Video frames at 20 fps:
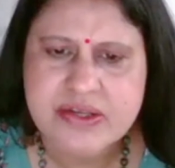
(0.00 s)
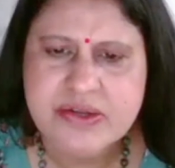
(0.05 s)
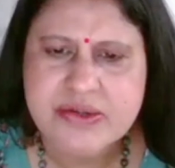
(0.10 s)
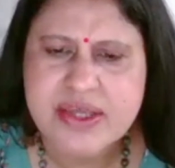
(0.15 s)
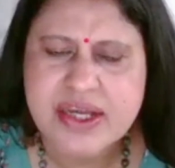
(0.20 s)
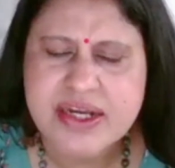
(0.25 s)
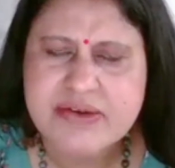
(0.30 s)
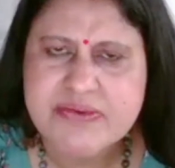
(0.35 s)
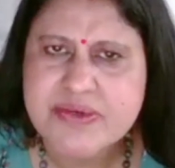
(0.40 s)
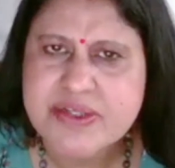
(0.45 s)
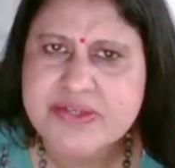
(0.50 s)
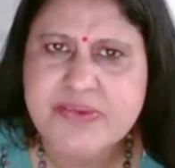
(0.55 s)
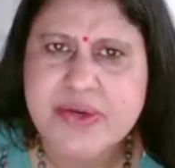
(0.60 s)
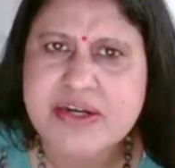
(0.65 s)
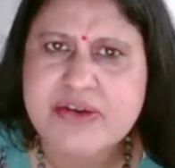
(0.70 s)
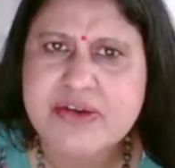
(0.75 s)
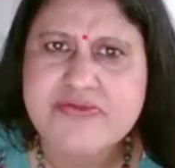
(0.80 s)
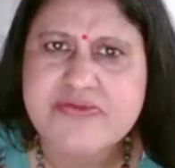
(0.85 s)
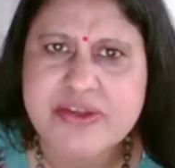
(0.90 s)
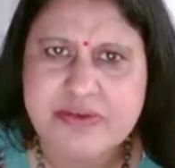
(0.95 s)
That was
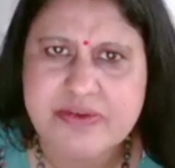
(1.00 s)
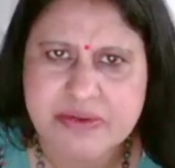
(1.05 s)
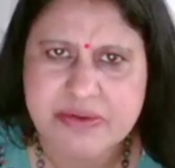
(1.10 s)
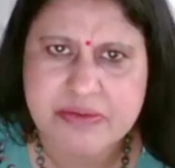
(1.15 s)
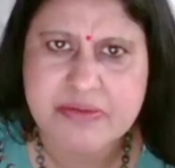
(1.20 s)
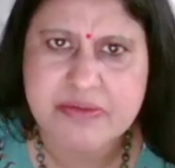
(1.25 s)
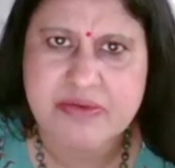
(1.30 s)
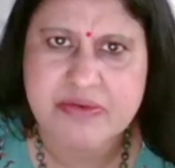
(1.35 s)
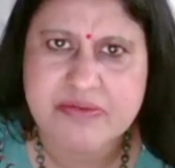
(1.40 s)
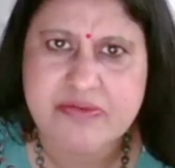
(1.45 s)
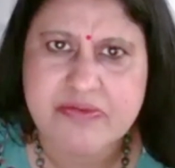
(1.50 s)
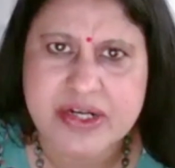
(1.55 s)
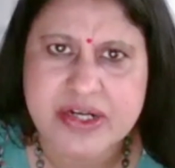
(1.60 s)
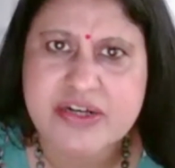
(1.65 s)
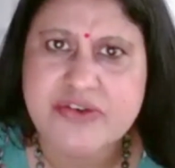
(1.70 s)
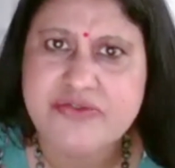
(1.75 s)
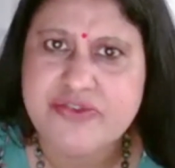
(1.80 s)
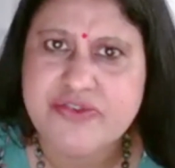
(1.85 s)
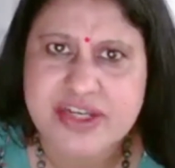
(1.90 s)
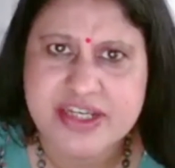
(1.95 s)
one of the
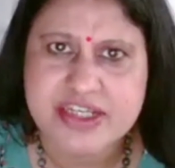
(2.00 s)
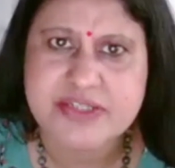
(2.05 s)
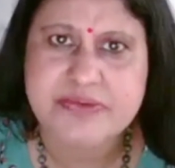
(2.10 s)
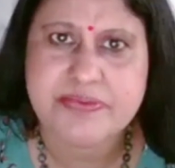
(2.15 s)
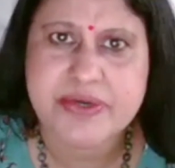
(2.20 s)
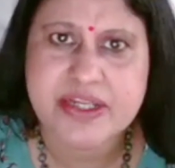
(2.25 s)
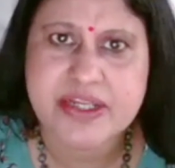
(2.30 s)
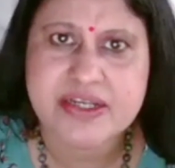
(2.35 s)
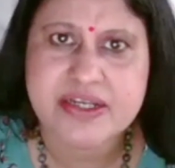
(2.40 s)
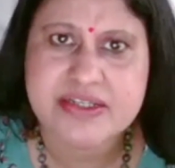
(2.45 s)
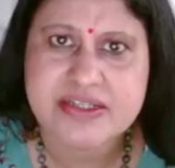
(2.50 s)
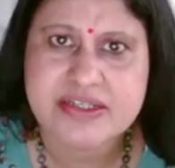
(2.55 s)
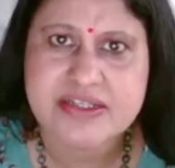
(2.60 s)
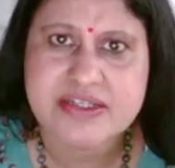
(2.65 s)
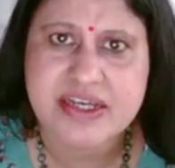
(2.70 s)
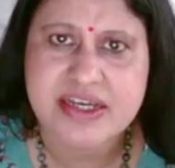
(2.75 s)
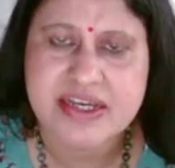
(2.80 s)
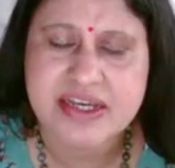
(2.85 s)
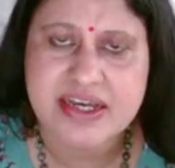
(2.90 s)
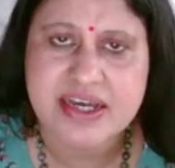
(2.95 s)
wonderful experiences
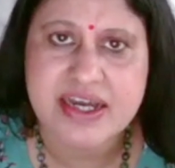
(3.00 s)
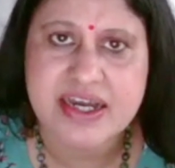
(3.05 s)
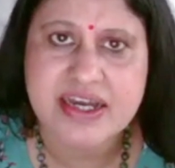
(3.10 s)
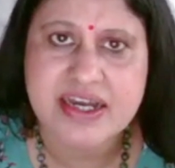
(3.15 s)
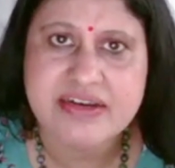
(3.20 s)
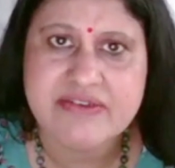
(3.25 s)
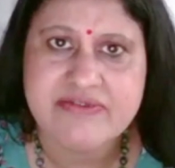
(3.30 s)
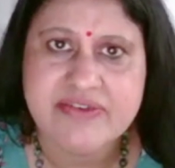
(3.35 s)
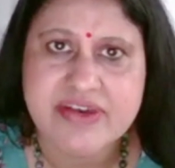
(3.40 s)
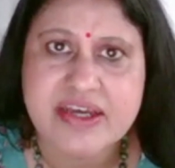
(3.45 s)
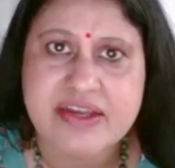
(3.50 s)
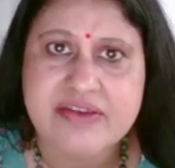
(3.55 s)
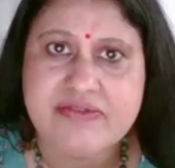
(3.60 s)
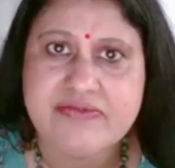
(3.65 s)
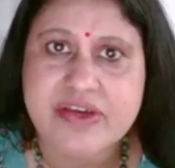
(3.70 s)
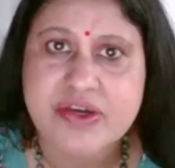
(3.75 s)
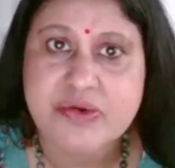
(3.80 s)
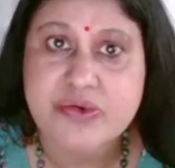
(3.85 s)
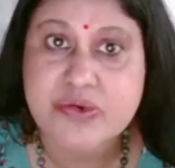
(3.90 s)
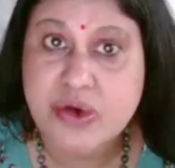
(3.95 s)
I had where
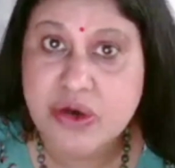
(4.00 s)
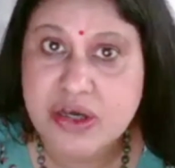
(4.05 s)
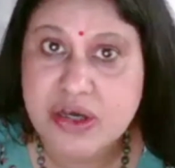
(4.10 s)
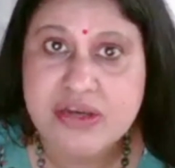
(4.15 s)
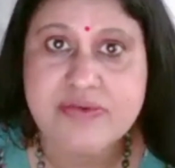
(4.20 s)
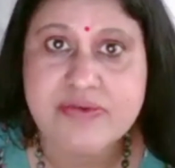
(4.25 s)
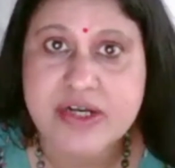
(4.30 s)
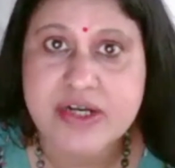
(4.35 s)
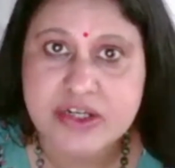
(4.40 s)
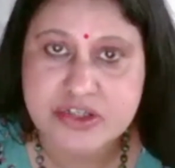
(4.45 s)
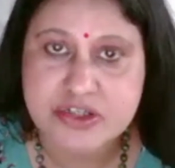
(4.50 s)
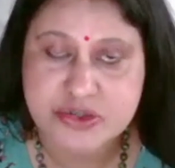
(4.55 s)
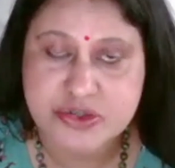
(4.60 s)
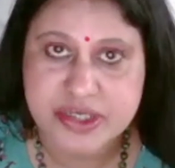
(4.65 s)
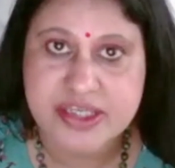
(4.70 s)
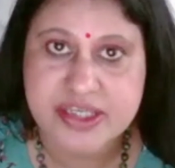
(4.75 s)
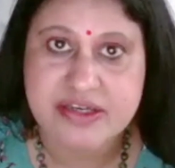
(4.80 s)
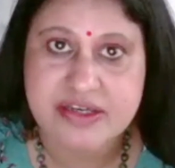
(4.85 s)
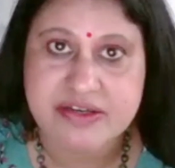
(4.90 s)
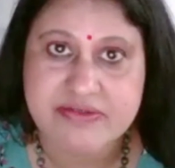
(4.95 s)
we could all work
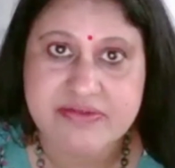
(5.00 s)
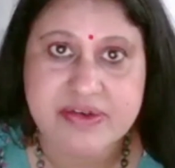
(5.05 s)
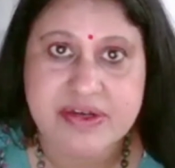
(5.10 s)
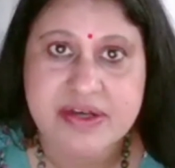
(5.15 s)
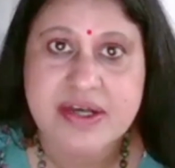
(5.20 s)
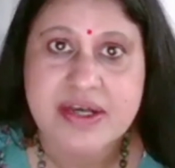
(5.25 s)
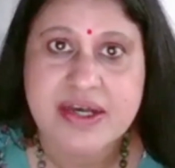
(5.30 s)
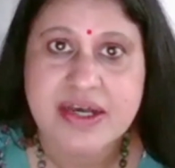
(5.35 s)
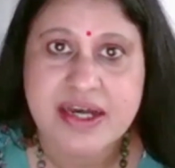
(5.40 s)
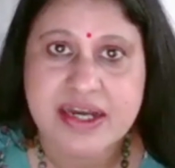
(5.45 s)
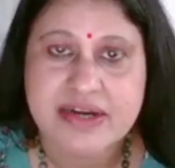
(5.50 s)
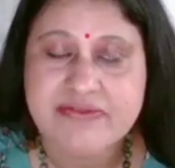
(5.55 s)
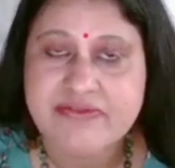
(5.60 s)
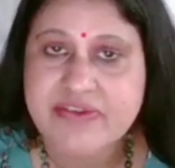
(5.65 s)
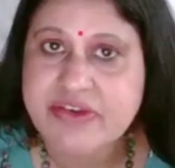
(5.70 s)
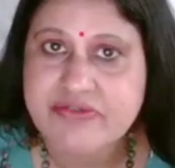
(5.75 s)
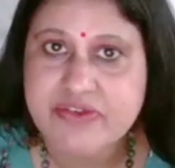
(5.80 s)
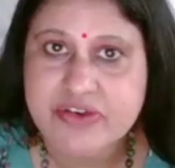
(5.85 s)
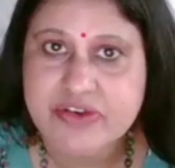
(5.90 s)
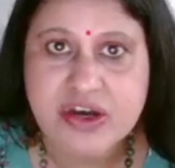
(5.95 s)
together. And
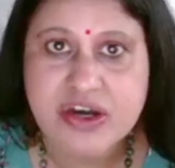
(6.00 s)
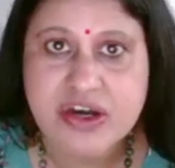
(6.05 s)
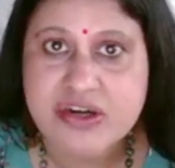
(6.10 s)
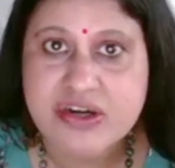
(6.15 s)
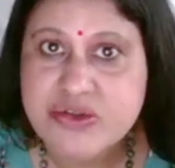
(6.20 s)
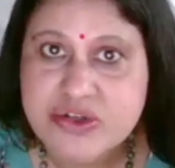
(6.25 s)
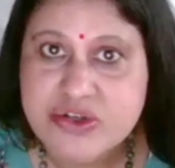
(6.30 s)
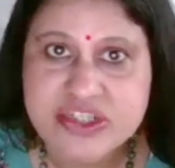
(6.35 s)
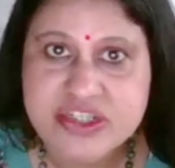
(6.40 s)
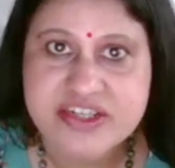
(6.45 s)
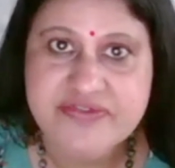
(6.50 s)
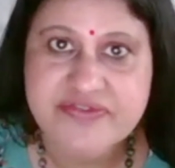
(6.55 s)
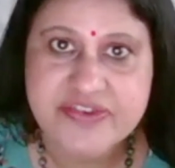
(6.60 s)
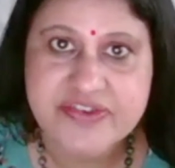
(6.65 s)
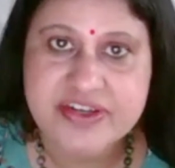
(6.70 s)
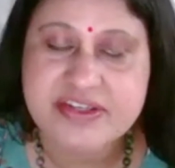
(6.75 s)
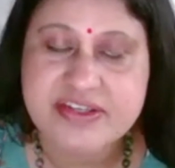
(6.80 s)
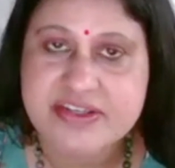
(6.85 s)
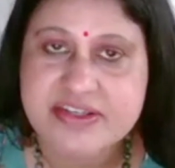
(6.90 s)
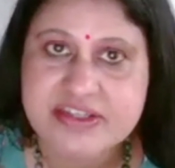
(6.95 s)
we forgot those
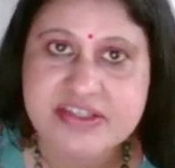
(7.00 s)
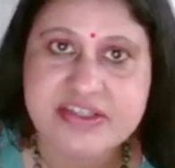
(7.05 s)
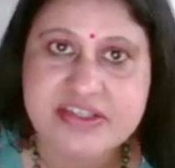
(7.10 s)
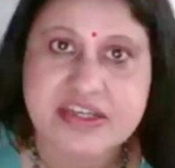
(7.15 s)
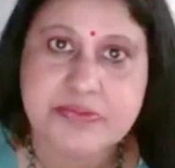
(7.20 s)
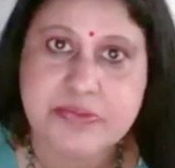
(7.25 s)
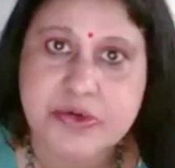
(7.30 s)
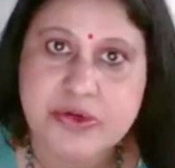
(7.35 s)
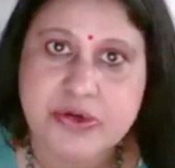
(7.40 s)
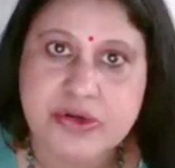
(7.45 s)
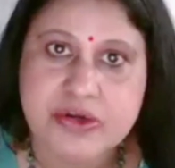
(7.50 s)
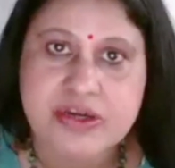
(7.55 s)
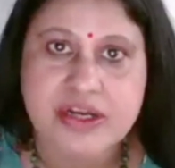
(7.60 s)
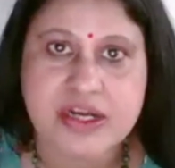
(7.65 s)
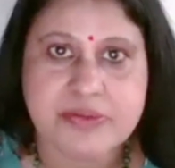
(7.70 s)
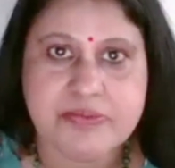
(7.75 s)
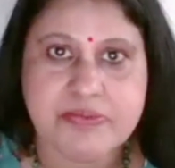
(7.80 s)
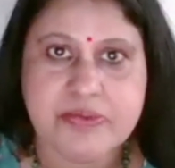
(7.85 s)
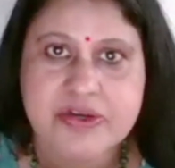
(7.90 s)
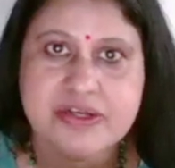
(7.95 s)
differences that
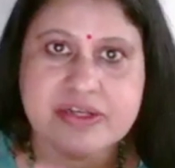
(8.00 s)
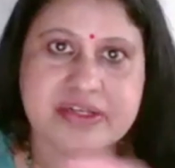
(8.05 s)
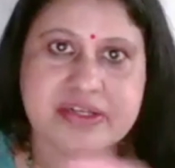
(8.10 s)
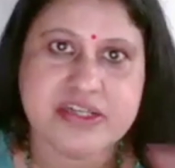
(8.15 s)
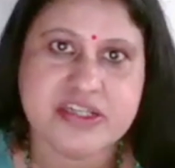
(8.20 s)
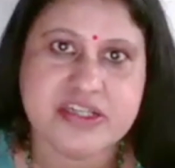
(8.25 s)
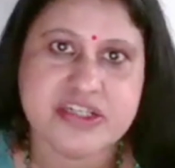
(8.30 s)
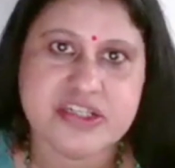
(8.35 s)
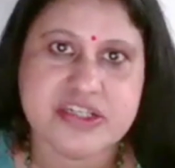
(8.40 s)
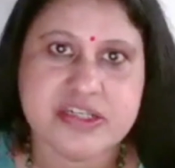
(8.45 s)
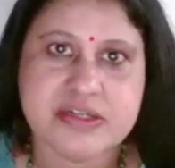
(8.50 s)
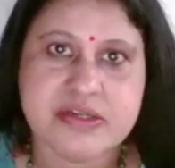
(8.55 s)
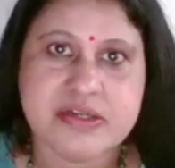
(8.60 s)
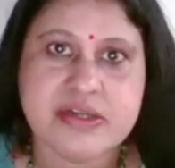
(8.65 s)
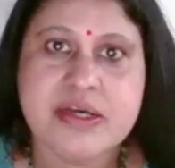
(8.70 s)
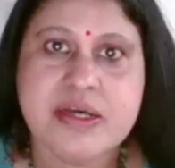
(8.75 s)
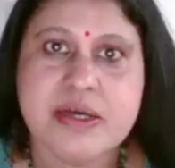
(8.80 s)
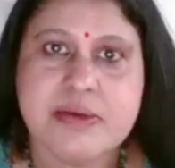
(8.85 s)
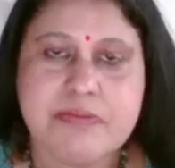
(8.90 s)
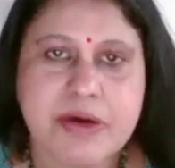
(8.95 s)
bureaucrat, politician,
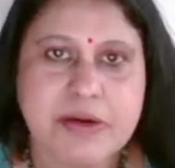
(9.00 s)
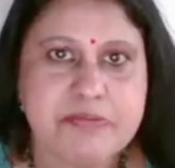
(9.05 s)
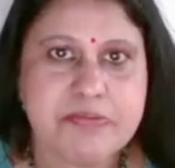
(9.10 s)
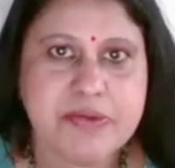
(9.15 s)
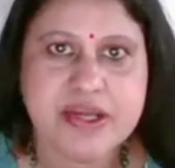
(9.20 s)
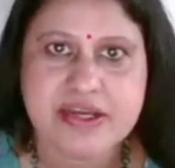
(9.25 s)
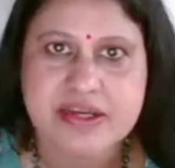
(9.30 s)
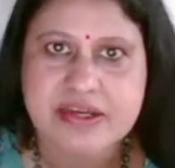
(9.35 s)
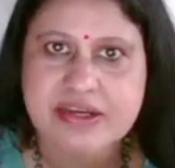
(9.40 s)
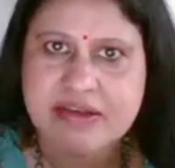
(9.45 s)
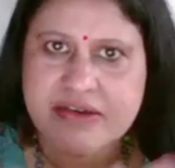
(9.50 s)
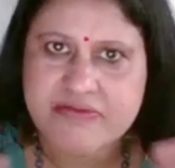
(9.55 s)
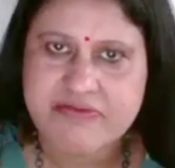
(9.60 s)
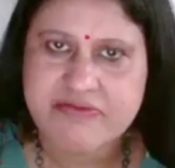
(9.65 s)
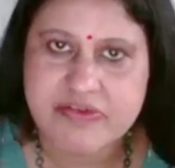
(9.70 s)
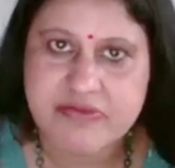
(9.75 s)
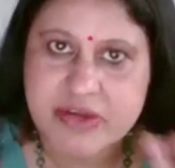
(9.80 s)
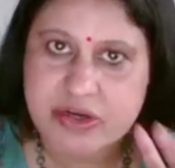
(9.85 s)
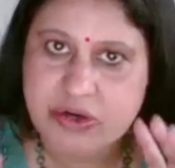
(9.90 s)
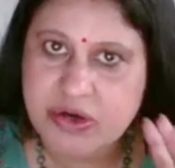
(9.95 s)
public,
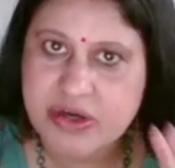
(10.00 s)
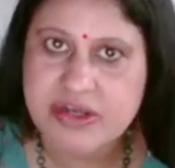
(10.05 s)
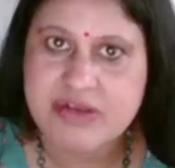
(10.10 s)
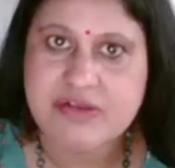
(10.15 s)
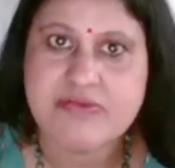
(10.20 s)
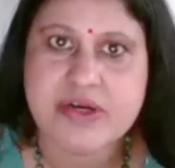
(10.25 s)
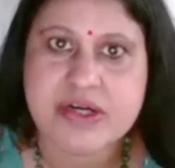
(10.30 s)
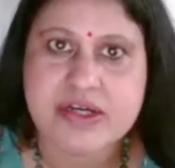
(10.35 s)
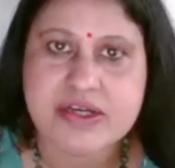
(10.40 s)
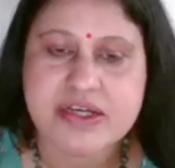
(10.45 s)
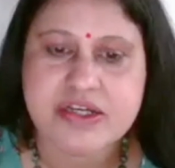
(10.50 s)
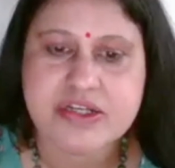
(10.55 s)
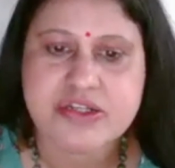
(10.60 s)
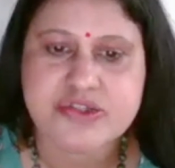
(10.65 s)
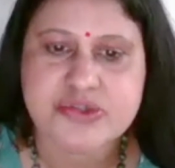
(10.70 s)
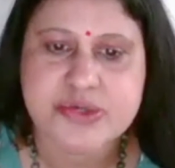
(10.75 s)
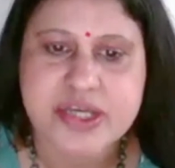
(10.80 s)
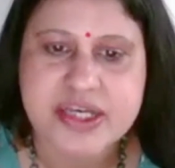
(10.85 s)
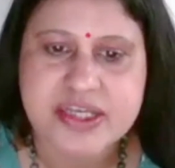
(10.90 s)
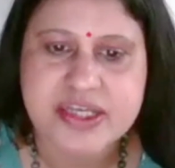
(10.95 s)
we were all working
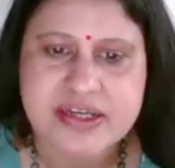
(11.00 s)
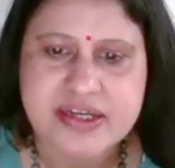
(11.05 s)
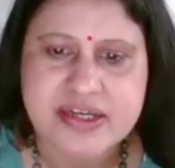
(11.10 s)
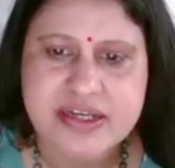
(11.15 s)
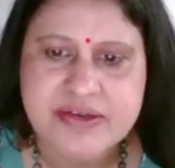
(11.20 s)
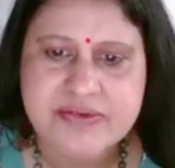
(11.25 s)
together.